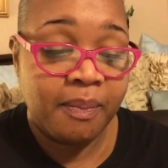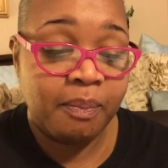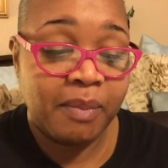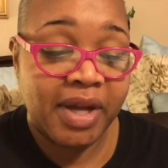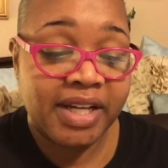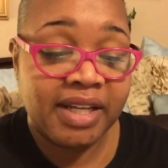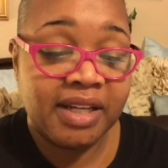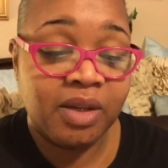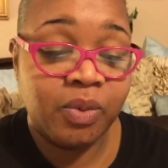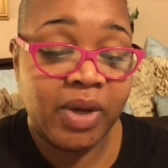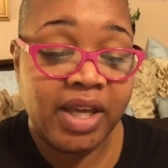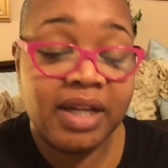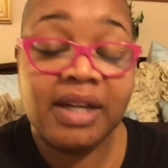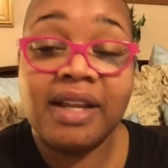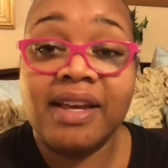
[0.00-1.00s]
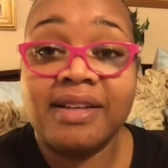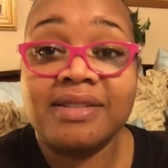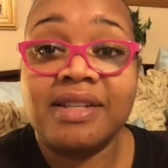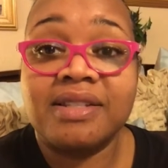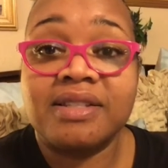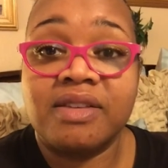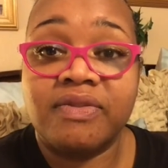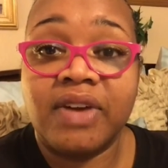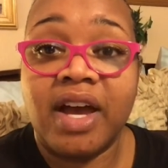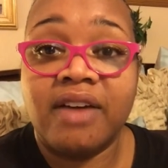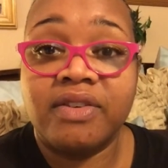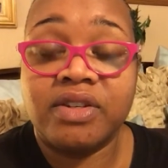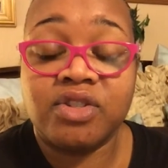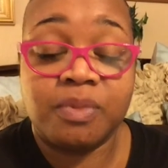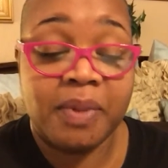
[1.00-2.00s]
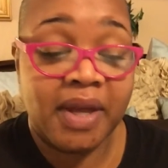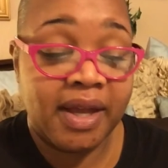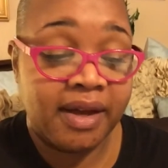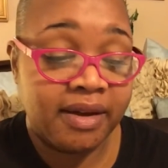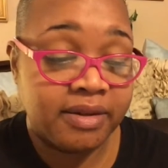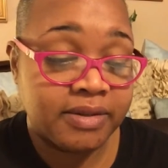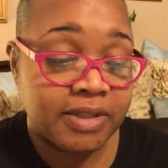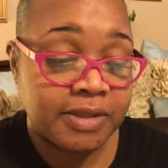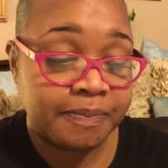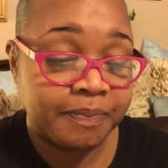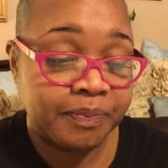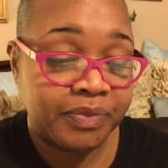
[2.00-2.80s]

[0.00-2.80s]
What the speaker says: My daddy weighed in excess of 500 pounds.